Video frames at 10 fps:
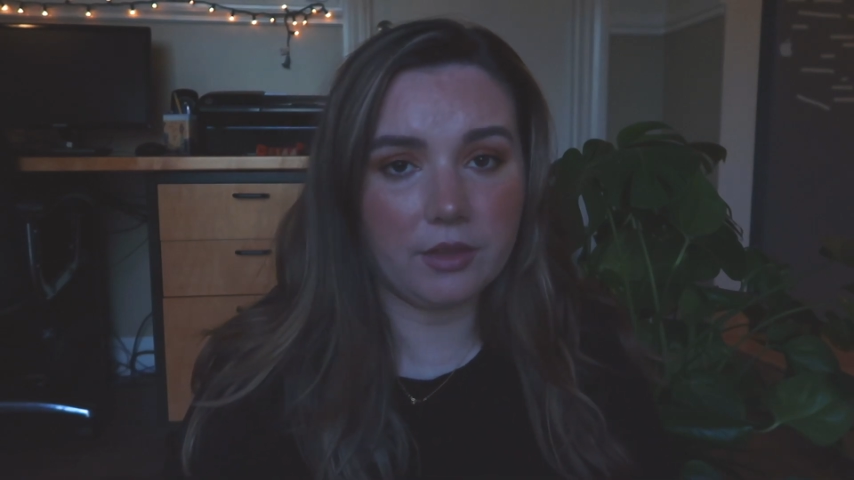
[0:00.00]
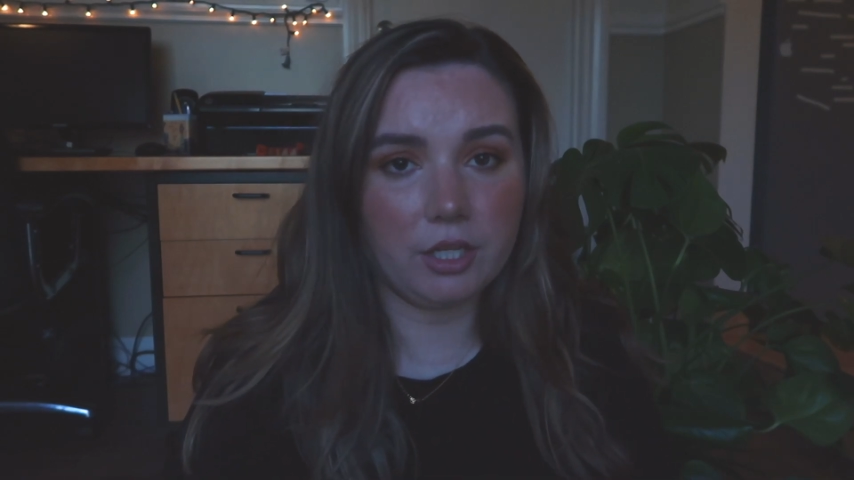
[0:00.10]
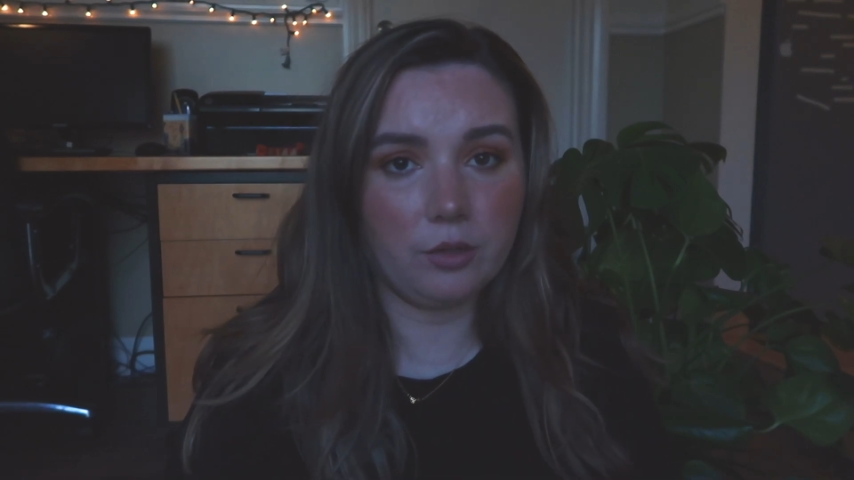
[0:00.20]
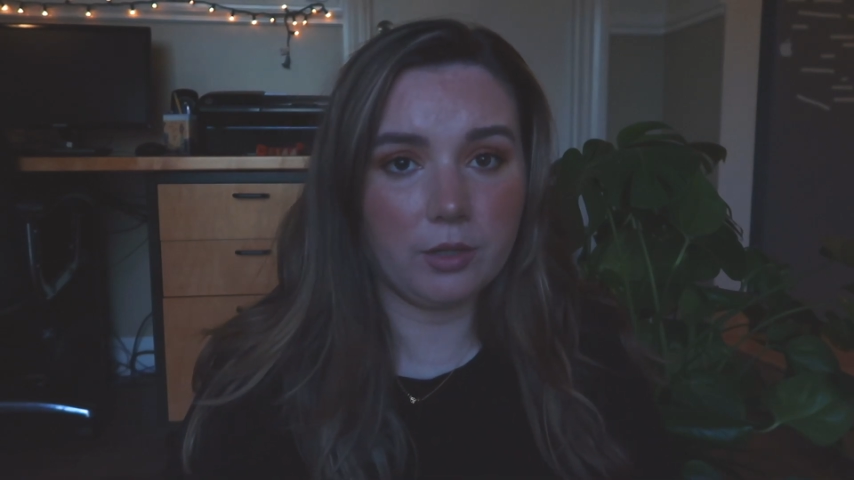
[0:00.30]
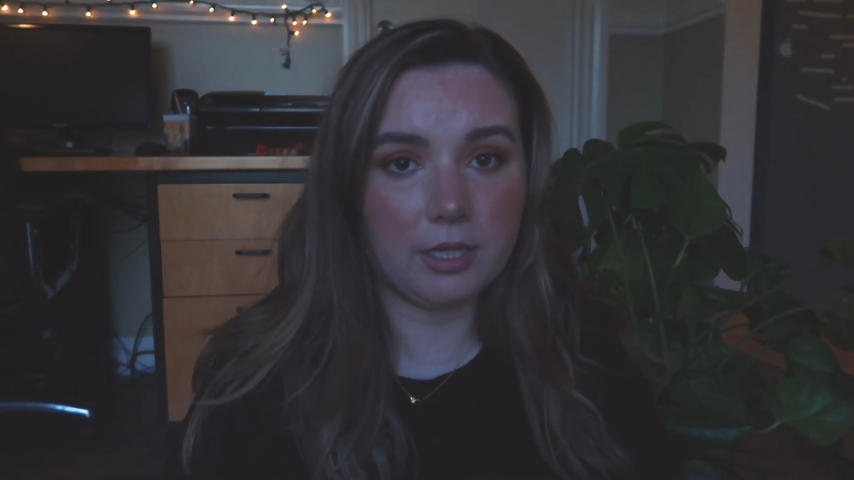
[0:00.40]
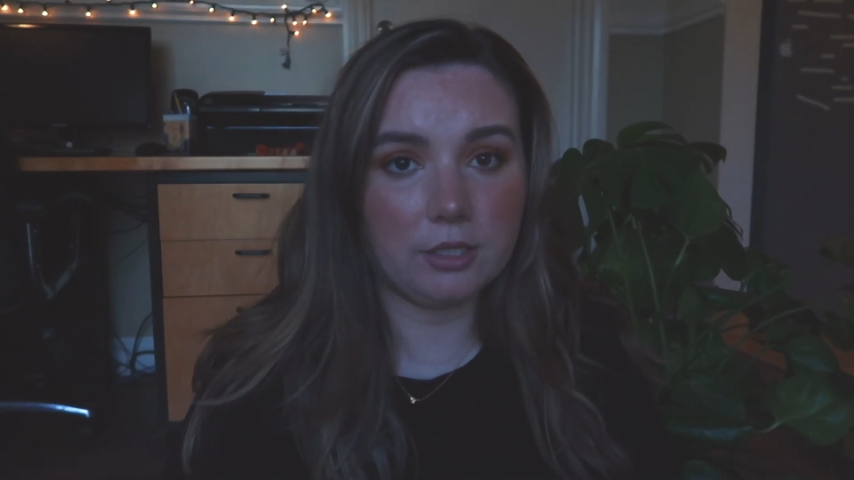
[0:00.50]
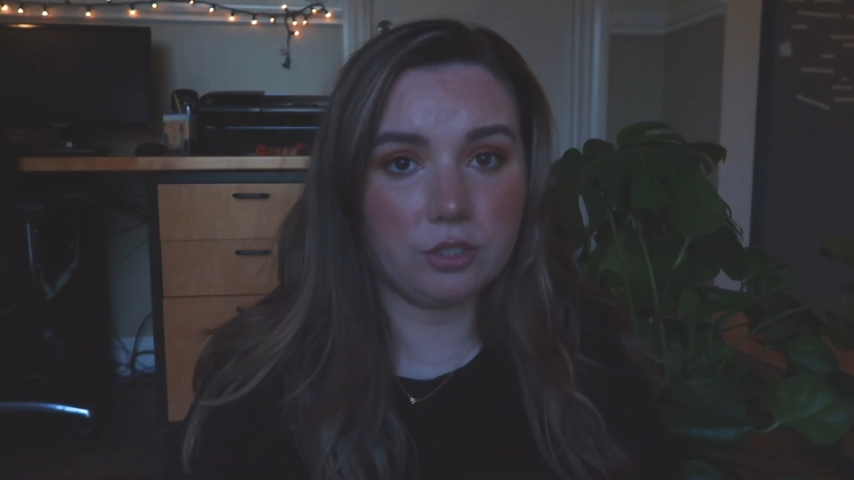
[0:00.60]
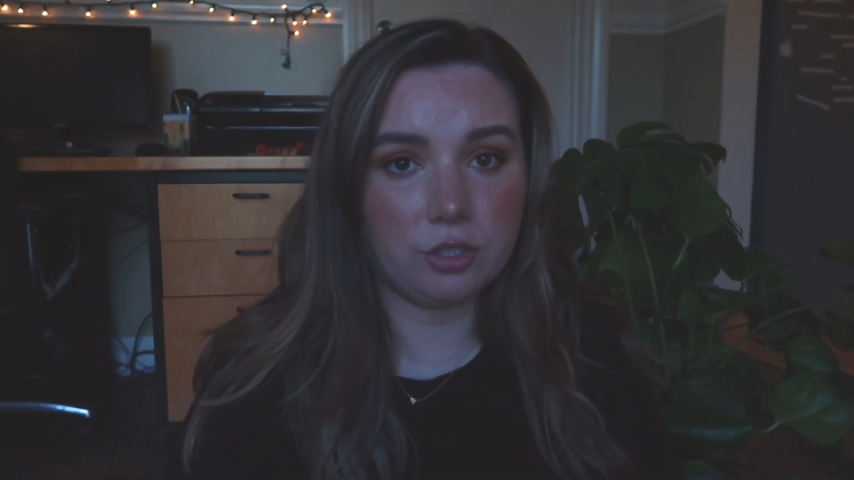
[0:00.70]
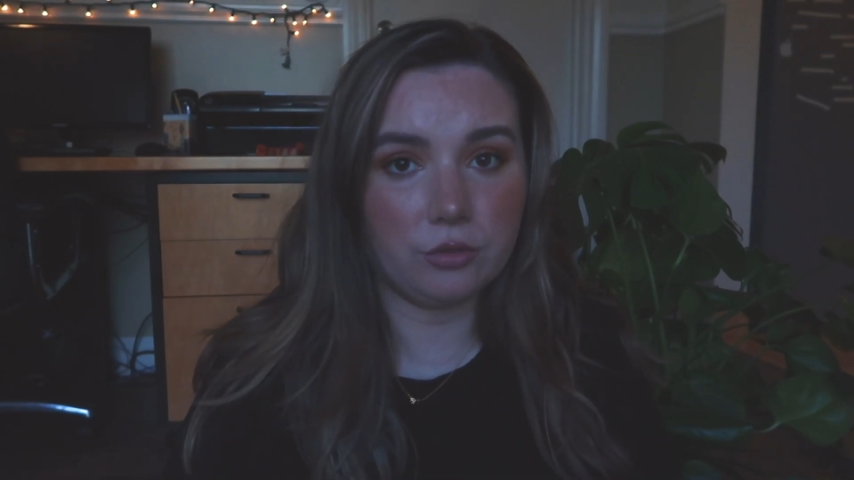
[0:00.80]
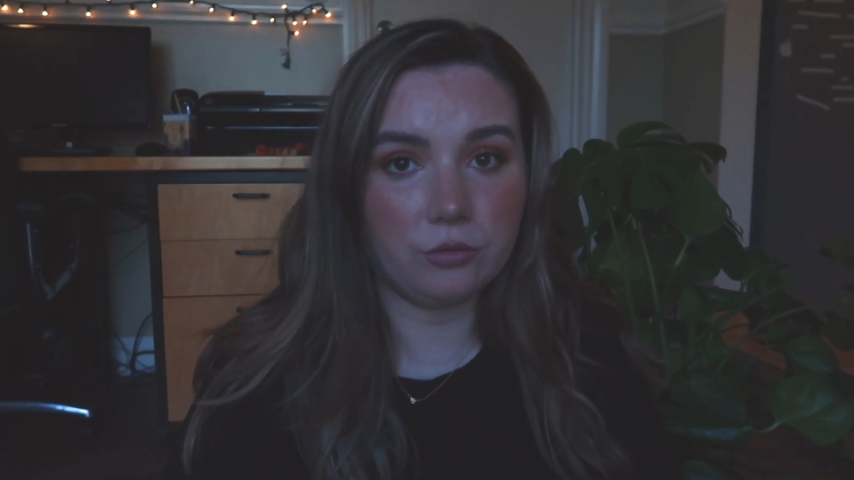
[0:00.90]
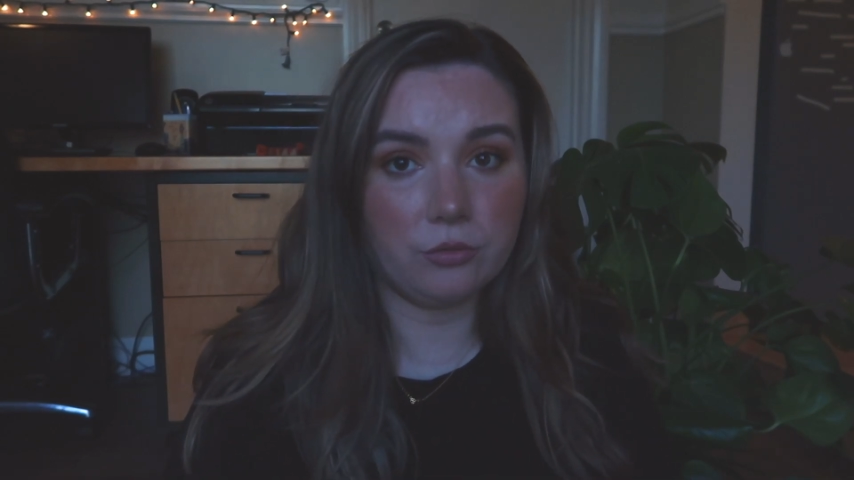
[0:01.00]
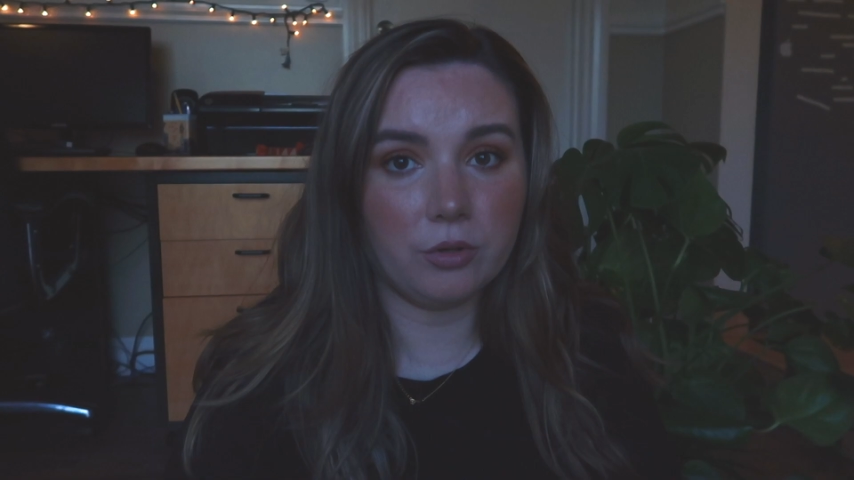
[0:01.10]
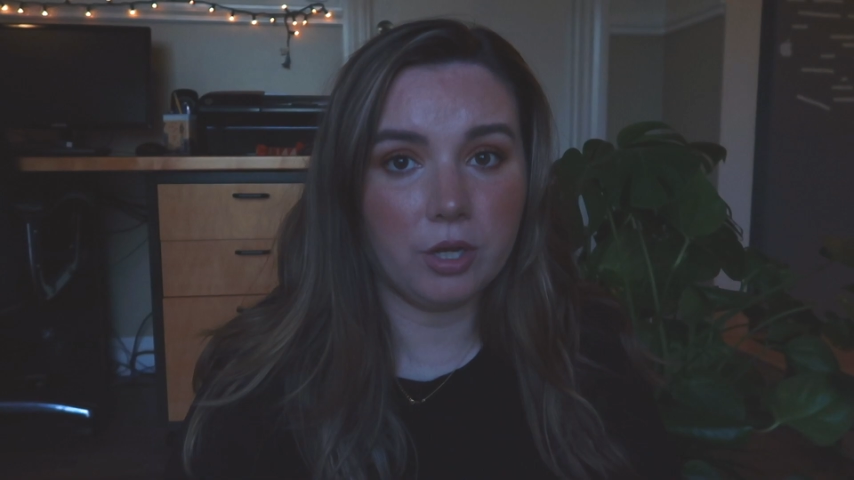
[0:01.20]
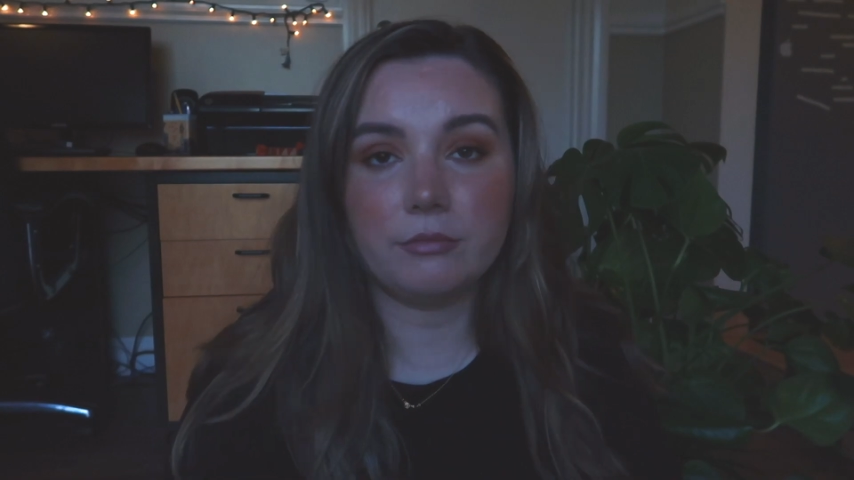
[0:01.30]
that you need to